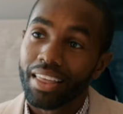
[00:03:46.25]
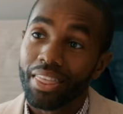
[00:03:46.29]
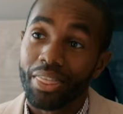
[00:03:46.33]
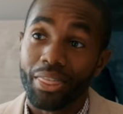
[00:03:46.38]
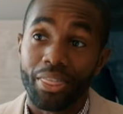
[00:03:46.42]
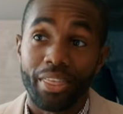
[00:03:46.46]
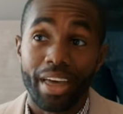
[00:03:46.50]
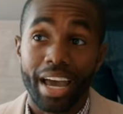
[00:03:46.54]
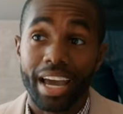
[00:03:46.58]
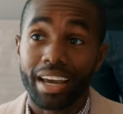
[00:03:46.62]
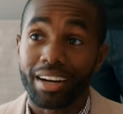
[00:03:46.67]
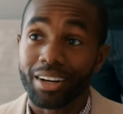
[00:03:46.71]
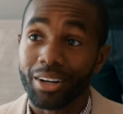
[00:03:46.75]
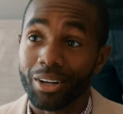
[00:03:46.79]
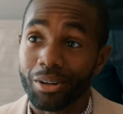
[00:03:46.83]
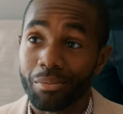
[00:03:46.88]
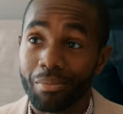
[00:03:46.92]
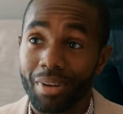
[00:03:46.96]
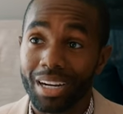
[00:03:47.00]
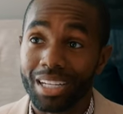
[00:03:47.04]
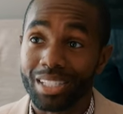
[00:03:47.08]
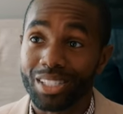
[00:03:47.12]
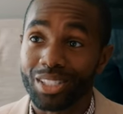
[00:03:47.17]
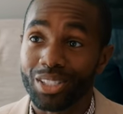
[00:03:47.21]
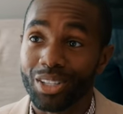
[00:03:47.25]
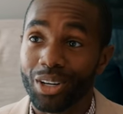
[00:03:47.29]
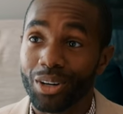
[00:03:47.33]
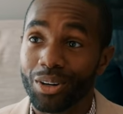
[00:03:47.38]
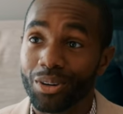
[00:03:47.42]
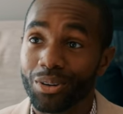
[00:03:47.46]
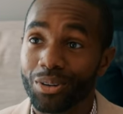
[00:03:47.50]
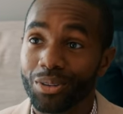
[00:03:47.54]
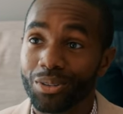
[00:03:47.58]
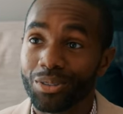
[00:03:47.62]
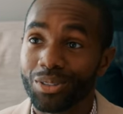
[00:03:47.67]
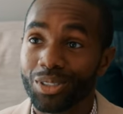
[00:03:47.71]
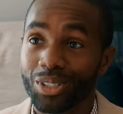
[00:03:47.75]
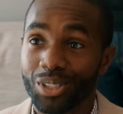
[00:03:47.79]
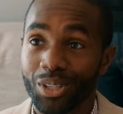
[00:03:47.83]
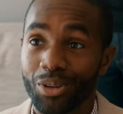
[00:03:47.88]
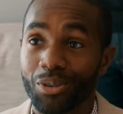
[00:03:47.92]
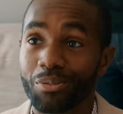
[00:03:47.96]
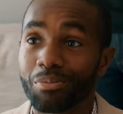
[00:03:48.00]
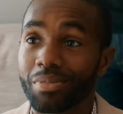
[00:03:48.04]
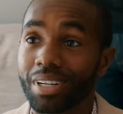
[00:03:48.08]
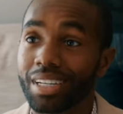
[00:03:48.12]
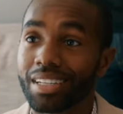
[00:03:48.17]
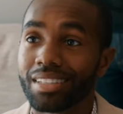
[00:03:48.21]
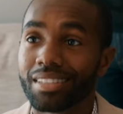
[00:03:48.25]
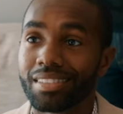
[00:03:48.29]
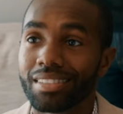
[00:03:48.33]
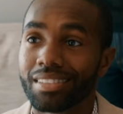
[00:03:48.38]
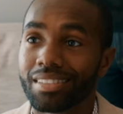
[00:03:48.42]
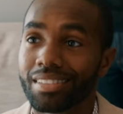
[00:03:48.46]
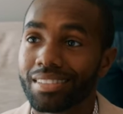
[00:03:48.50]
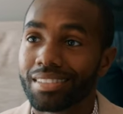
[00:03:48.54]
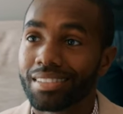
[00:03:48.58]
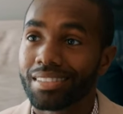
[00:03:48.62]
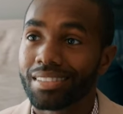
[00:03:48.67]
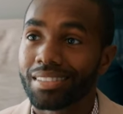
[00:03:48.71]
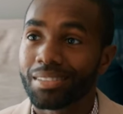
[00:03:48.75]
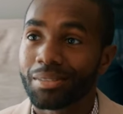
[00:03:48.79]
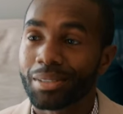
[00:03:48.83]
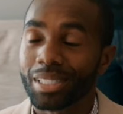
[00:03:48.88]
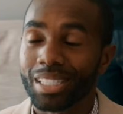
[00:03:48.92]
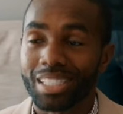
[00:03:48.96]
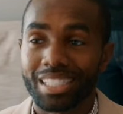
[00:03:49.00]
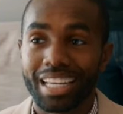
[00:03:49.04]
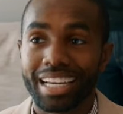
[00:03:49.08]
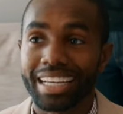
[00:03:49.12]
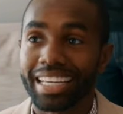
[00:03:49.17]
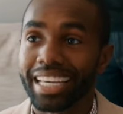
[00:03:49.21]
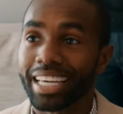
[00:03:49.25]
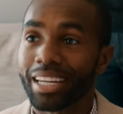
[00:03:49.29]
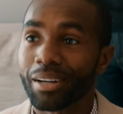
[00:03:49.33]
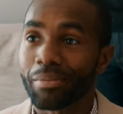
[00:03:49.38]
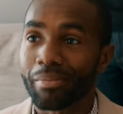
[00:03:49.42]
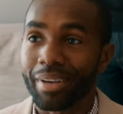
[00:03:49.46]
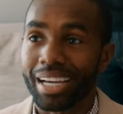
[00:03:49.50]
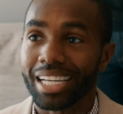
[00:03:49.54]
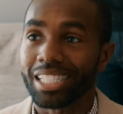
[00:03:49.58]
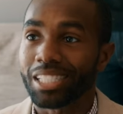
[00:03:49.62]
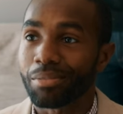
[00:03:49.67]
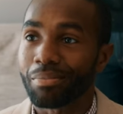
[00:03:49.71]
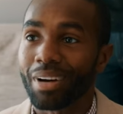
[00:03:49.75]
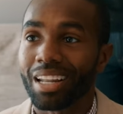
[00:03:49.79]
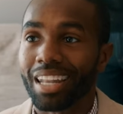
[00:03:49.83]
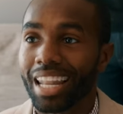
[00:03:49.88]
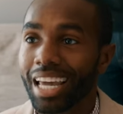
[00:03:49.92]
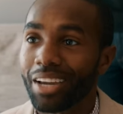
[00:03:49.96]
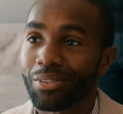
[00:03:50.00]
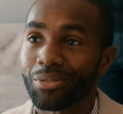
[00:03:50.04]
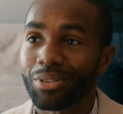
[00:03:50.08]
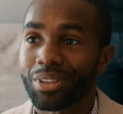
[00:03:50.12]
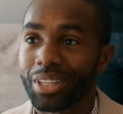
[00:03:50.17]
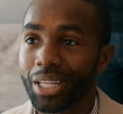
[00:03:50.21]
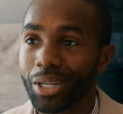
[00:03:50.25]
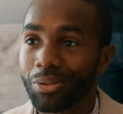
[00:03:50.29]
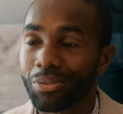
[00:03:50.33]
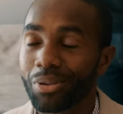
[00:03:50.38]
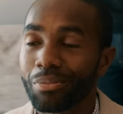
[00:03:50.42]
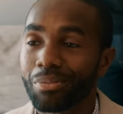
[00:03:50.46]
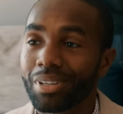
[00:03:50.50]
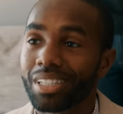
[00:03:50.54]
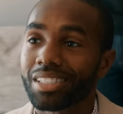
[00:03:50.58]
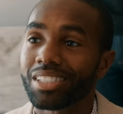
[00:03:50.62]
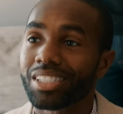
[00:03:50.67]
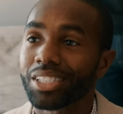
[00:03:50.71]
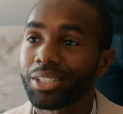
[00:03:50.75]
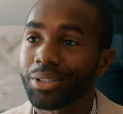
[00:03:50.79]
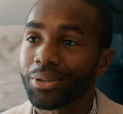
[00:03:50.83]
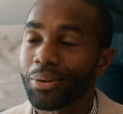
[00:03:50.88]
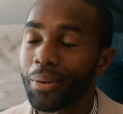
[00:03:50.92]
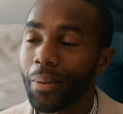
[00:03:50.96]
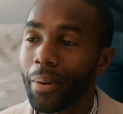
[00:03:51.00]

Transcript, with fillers: That hurt my soul so much because I can't imagine my life with anyone but you.